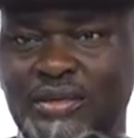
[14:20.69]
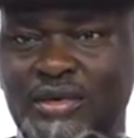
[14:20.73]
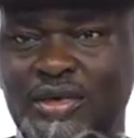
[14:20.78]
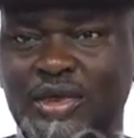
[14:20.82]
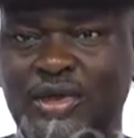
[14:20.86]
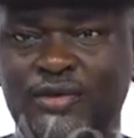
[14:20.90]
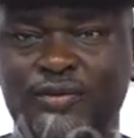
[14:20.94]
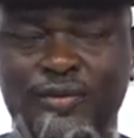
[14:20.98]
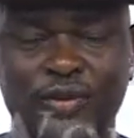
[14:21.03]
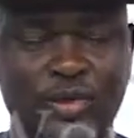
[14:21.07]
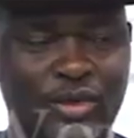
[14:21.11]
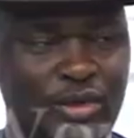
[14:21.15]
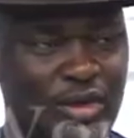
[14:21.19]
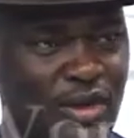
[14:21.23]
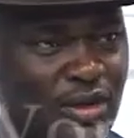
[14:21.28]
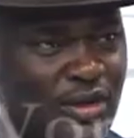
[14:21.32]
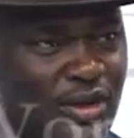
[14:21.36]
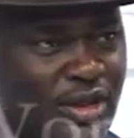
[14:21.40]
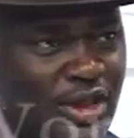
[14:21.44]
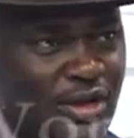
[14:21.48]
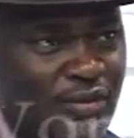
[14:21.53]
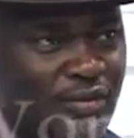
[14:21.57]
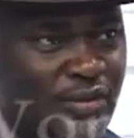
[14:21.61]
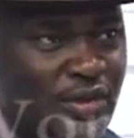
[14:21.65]
If you don't
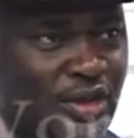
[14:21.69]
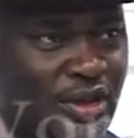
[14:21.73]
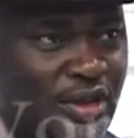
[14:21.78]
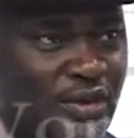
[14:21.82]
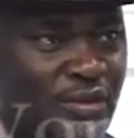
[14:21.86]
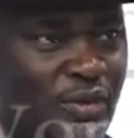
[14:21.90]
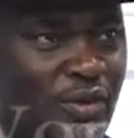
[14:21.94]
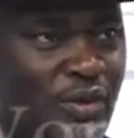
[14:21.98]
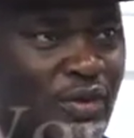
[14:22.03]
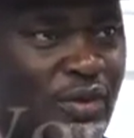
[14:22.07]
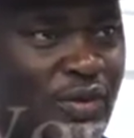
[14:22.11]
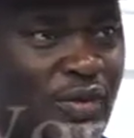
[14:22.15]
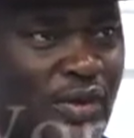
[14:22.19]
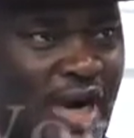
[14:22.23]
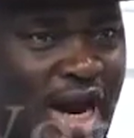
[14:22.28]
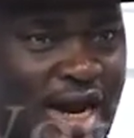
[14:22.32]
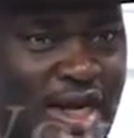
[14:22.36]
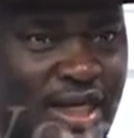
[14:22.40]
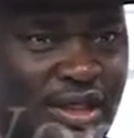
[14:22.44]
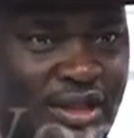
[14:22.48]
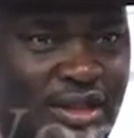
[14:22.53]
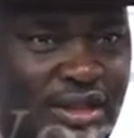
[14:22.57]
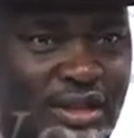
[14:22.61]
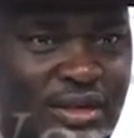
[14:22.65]
give the
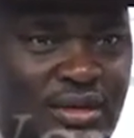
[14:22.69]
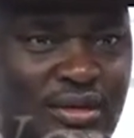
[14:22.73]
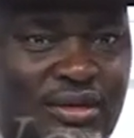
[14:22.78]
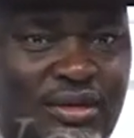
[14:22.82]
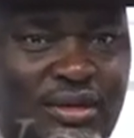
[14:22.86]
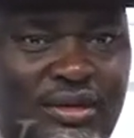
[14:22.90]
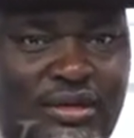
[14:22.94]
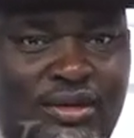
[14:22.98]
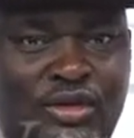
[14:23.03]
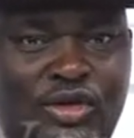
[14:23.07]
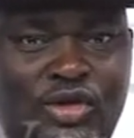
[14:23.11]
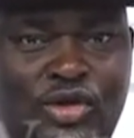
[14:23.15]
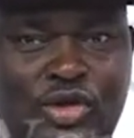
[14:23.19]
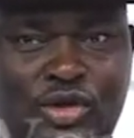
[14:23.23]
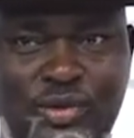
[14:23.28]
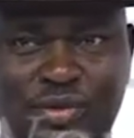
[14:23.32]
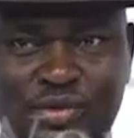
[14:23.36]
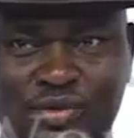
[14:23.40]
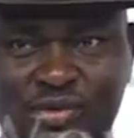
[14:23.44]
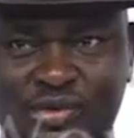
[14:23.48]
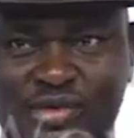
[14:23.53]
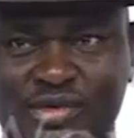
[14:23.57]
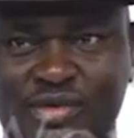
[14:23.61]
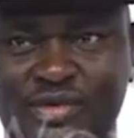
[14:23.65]
right
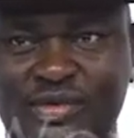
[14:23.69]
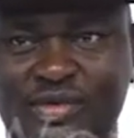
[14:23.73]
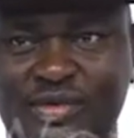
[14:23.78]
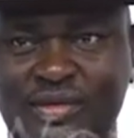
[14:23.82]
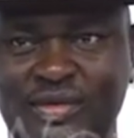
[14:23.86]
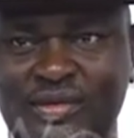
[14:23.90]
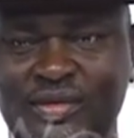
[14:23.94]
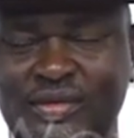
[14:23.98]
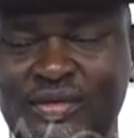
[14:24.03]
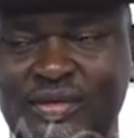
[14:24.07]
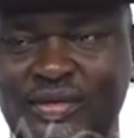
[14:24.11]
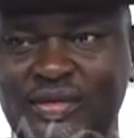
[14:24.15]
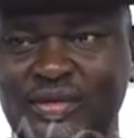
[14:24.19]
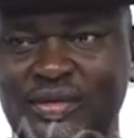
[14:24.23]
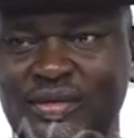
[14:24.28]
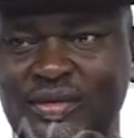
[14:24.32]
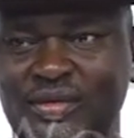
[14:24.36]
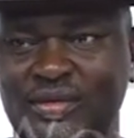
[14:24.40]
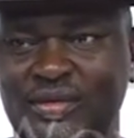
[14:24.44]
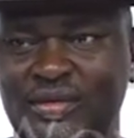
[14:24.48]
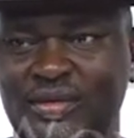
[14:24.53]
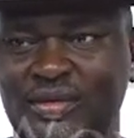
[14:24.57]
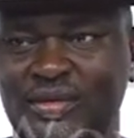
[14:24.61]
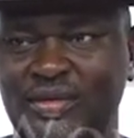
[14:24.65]
news,
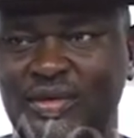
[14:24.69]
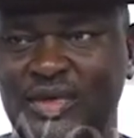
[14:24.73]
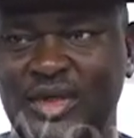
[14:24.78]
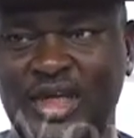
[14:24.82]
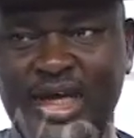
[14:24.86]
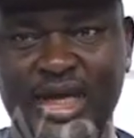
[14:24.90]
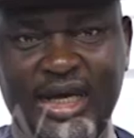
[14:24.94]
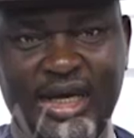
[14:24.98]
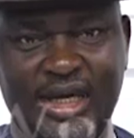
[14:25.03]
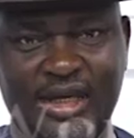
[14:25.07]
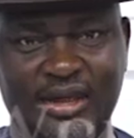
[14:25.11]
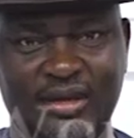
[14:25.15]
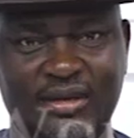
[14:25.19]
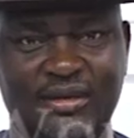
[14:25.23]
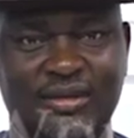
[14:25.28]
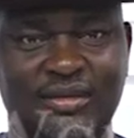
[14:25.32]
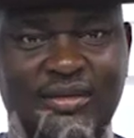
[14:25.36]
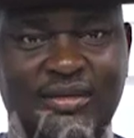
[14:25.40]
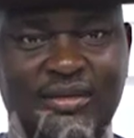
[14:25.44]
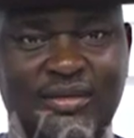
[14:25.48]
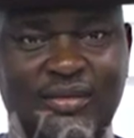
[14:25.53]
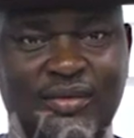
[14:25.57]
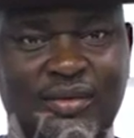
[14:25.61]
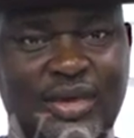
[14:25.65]
then
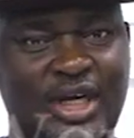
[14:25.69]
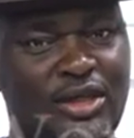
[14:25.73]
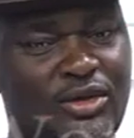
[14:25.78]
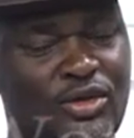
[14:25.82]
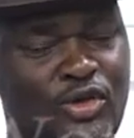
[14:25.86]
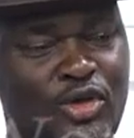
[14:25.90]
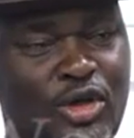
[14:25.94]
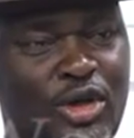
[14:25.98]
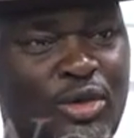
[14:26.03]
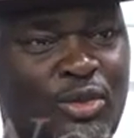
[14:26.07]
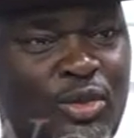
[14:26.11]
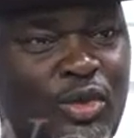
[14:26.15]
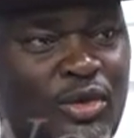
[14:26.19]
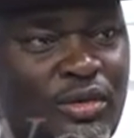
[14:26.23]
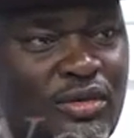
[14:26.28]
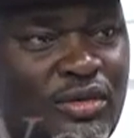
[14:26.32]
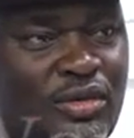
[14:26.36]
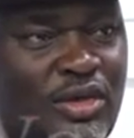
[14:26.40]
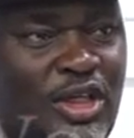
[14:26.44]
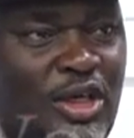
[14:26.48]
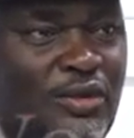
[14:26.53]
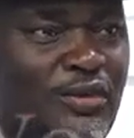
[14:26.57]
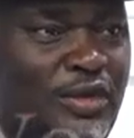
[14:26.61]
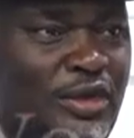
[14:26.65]
we're in trouble,
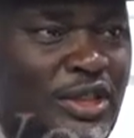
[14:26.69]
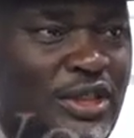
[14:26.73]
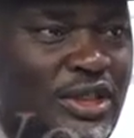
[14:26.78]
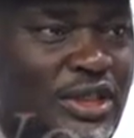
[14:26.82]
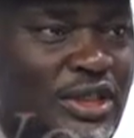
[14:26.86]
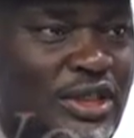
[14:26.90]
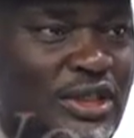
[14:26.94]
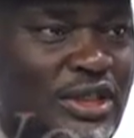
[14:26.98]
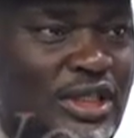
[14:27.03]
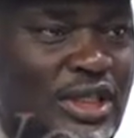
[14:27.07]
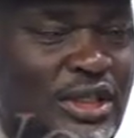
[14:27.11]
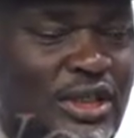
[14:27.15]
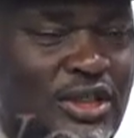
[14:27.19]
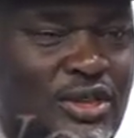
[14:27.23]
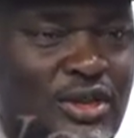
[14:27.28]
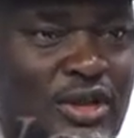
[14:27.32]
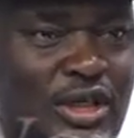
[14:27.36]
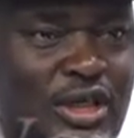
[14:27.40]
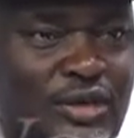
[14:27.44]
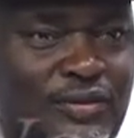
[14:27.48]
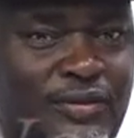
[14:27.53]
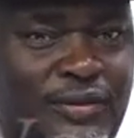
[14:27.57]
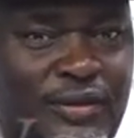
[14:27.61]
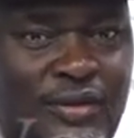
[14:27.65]
even in the
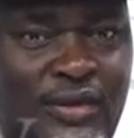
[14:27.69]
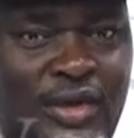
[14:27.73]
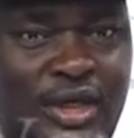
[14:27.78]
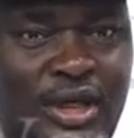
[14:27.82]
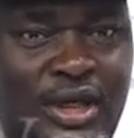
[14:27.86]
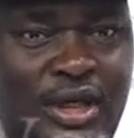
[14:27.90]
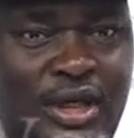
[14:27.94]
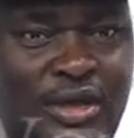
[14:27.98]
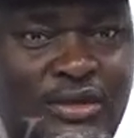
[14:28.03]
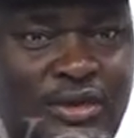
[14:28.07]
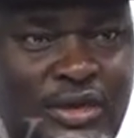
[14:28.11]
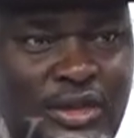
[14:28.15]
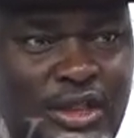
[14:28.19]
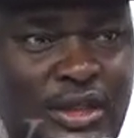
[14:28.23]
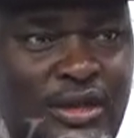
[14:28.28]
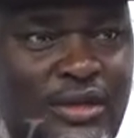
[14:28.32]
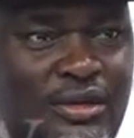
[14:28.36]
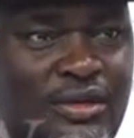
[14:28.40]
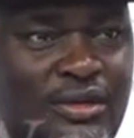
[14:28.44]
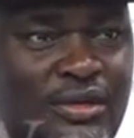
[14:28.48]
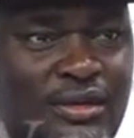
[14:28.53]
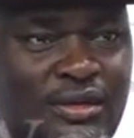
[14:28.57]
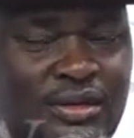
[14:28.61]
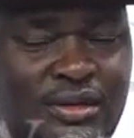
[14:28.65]
international scene.
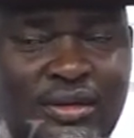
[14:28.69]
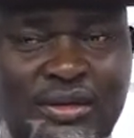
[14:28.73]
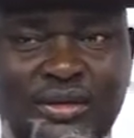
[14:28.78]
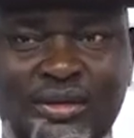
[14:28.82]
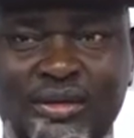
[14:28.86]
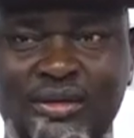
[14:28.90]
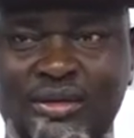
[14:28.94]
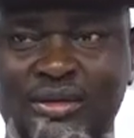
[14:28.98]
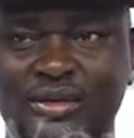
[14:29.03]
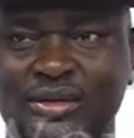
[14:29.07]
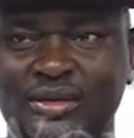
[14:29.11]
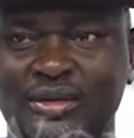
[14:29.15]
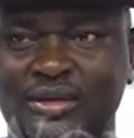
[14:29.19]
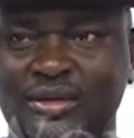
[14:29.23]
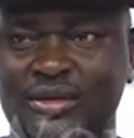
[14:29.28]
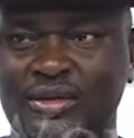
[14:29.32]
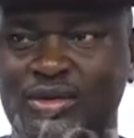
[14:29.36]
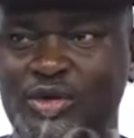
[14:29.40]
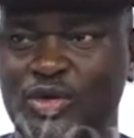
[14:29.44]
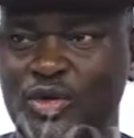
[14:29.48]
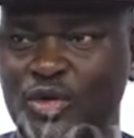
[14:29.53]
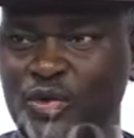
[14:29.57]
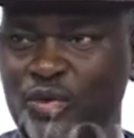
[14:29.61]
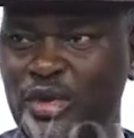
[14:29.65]

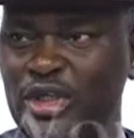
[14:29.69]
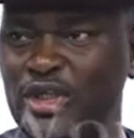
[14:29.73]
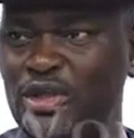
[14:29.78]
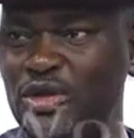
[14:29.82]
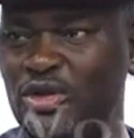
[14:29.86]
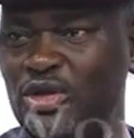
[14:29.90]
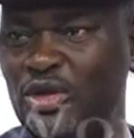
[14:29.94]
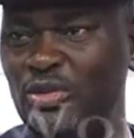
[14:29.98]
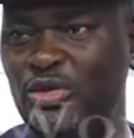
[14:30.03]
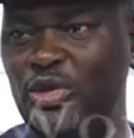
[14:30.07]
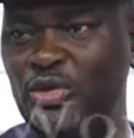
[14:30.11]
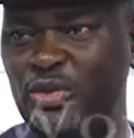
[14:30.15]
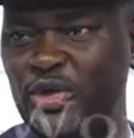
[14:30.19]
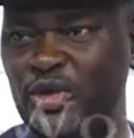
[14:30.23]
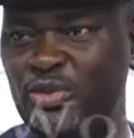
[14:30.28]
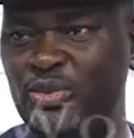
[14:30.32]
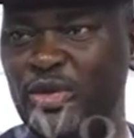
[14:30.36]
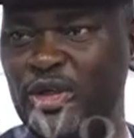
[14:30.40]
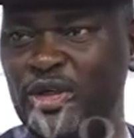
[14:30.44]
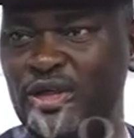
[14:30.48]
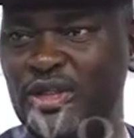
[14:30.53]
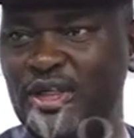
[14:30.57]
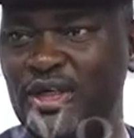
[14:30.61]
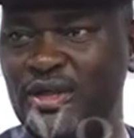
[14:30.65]
So we need to be a bit
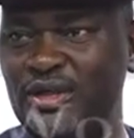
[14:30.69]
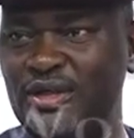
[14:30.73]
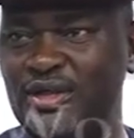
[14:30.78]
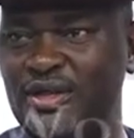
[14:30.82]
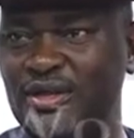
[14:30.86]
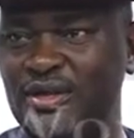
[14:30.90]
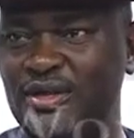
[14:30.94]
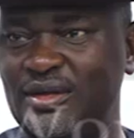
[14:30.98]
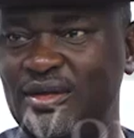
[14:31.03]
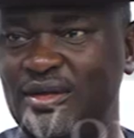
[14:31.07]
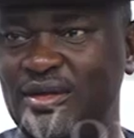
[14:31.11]
patient.